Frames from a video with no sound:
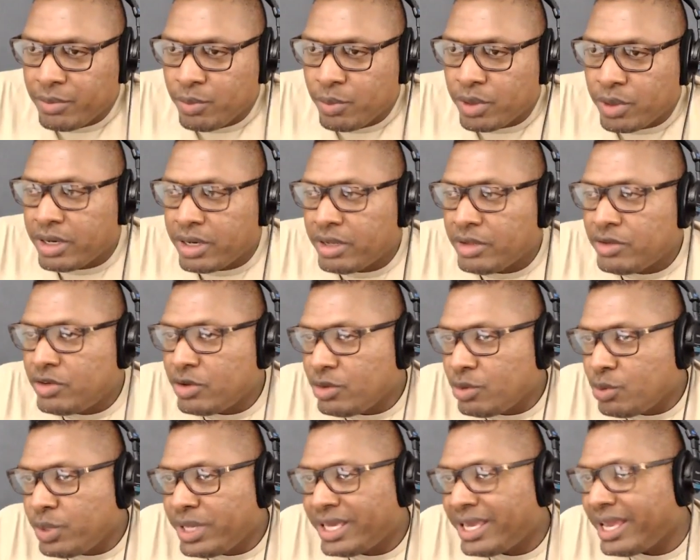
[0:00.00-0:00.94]
We
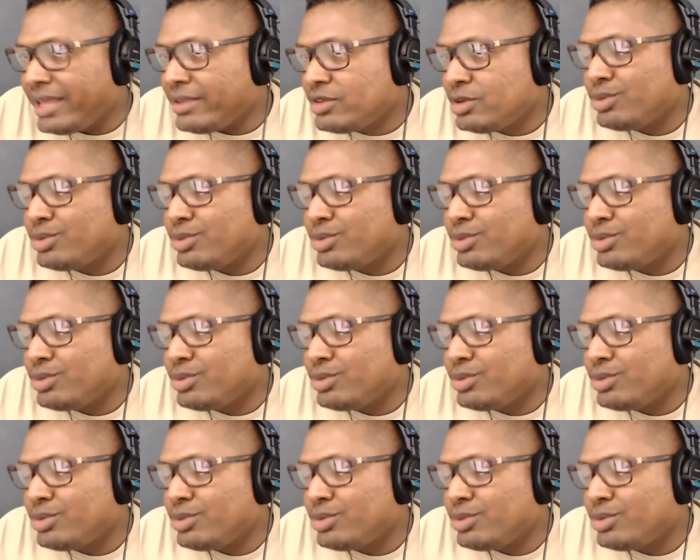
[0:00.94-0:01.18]
can't do